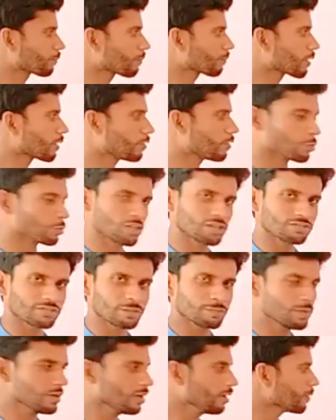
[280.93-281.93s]
future
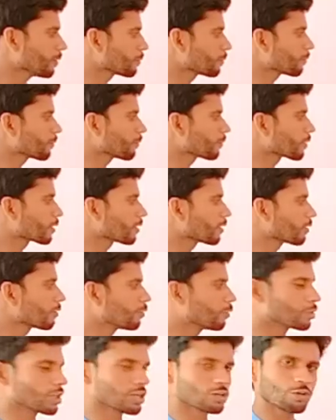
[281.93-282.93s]
simple,
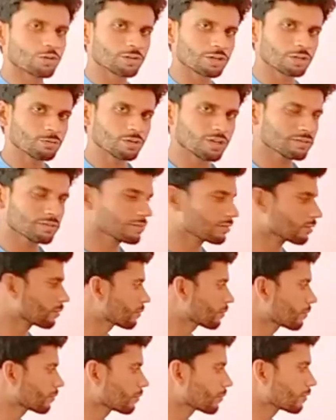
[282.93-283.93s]
future continuous,
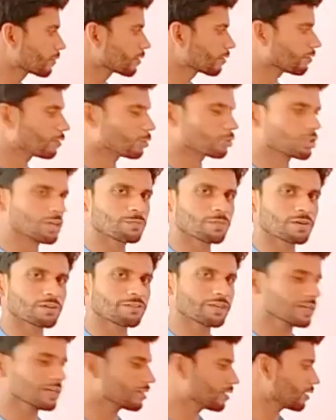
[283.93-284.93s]
future
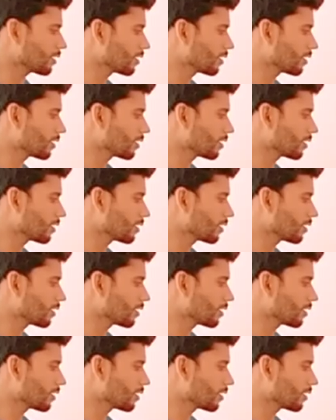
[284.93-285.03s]
perfect